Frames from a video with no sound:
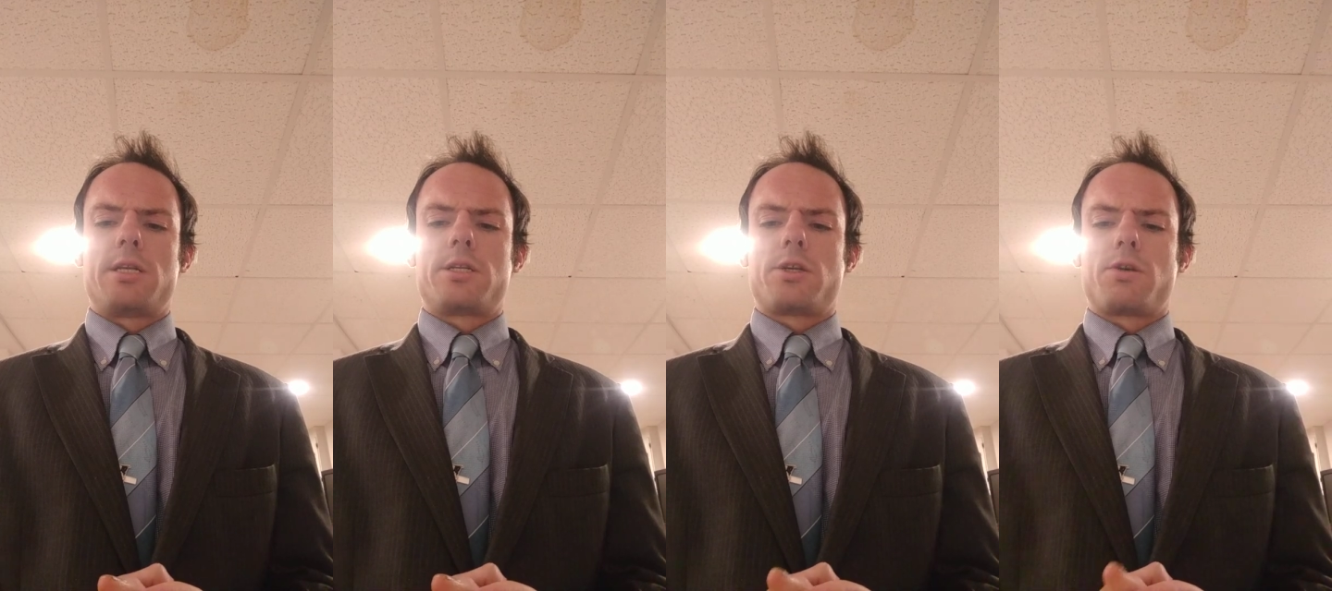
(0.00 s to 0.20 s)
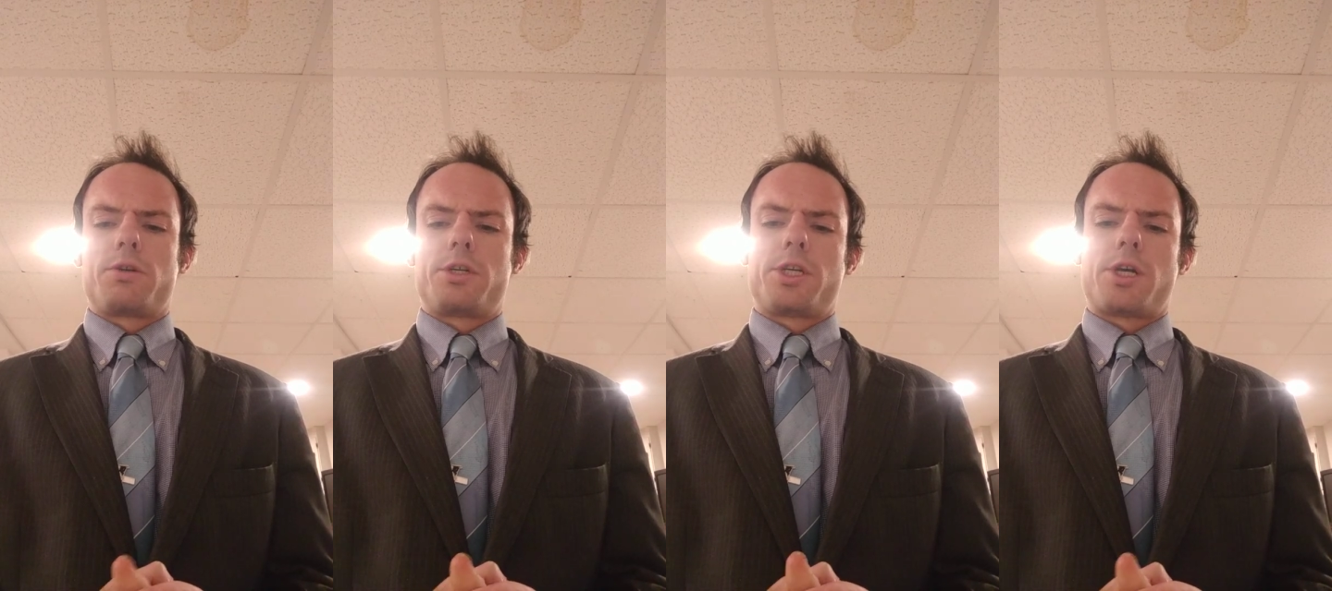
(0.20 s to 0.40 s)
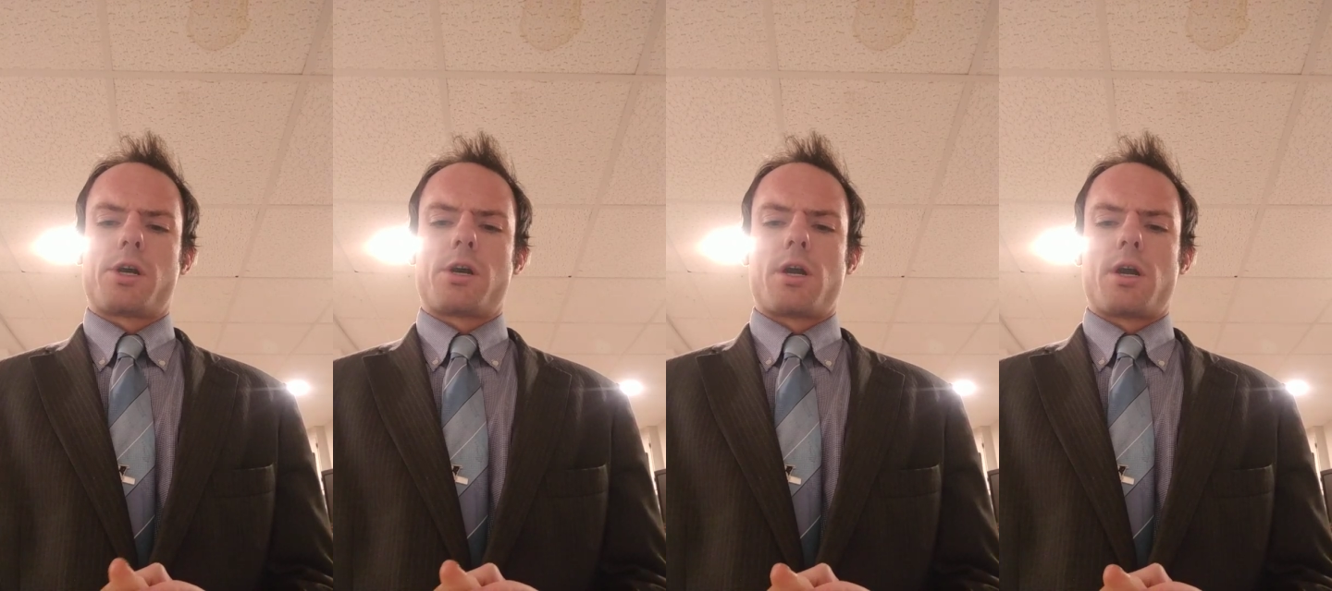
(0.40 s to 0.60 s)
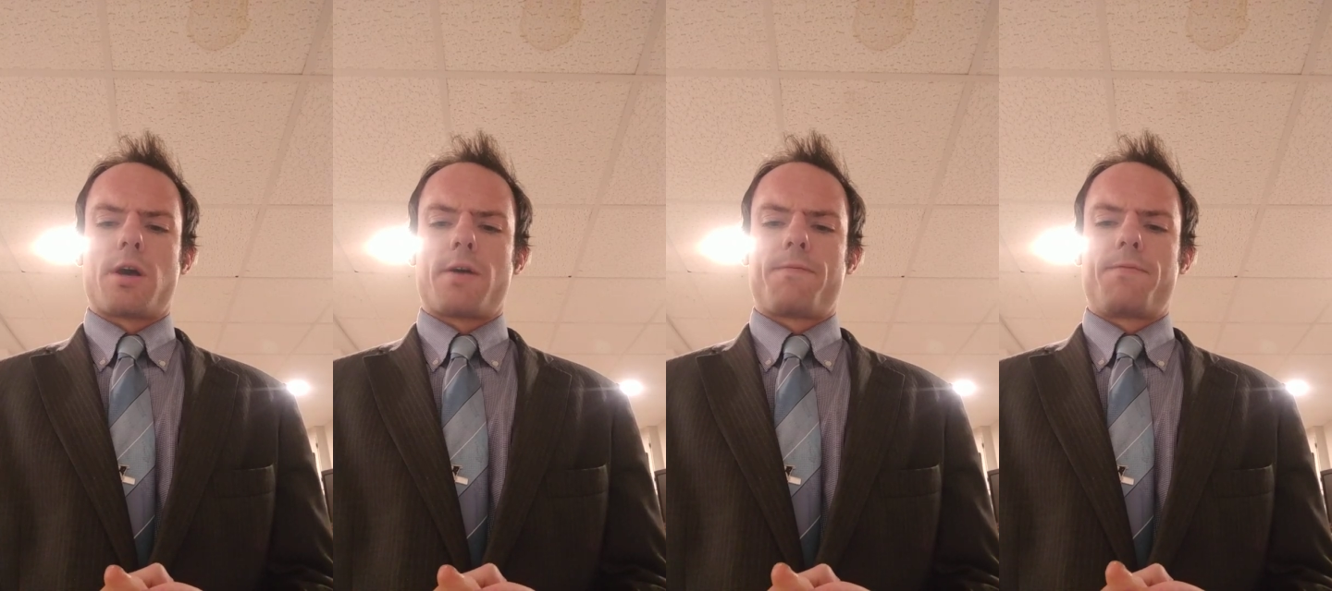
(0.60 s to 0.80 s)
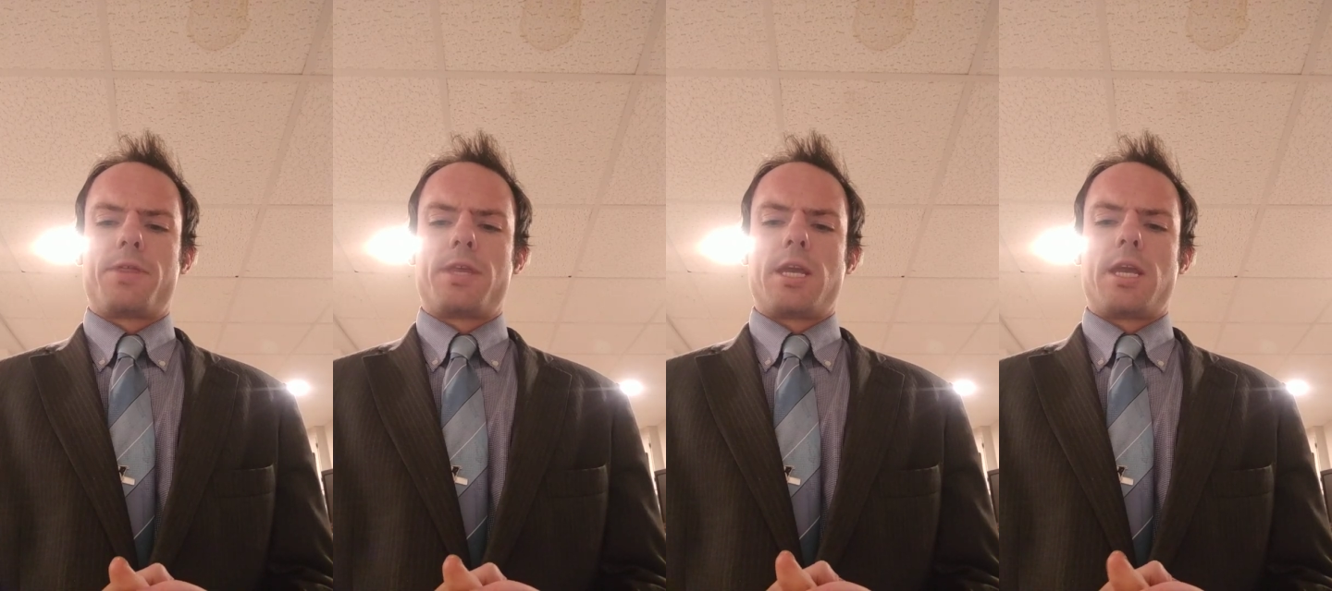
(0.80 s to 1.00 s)
So sure
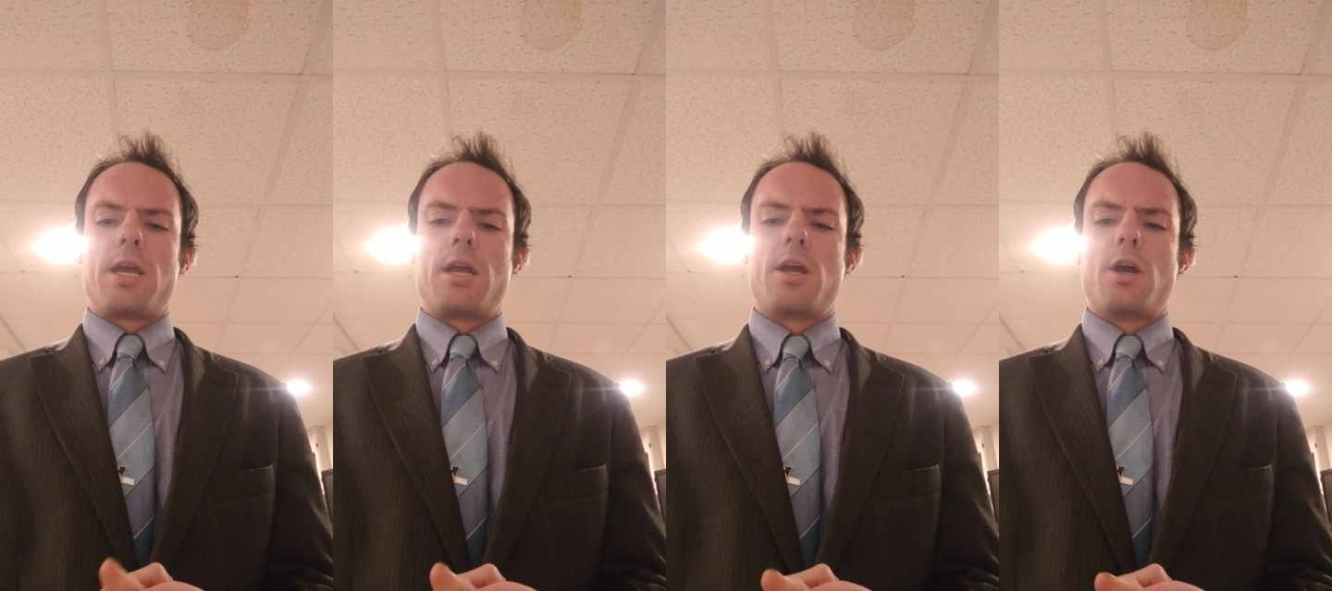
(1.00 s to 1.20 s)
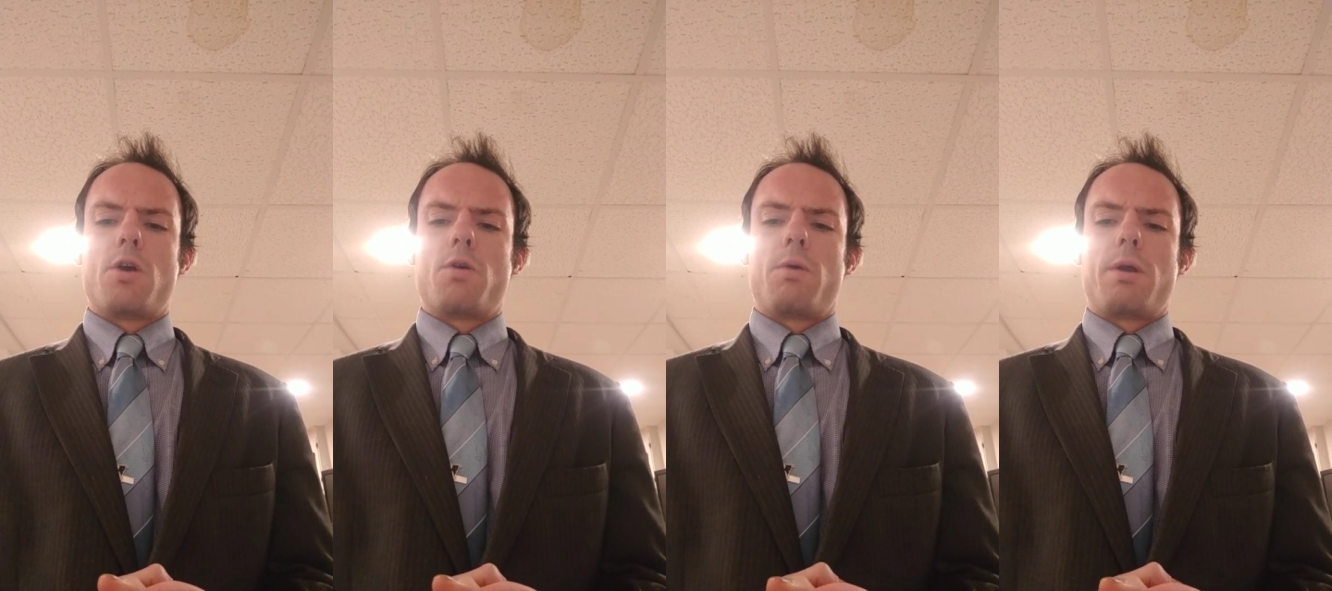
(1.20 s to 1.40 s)
enough, the